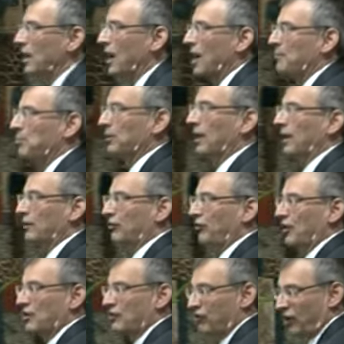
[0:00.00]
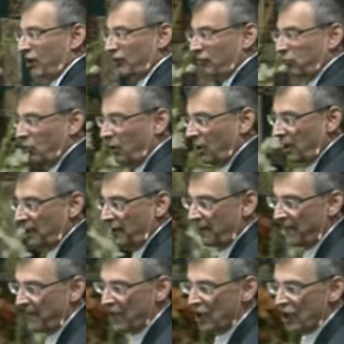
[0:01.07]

complex than just one.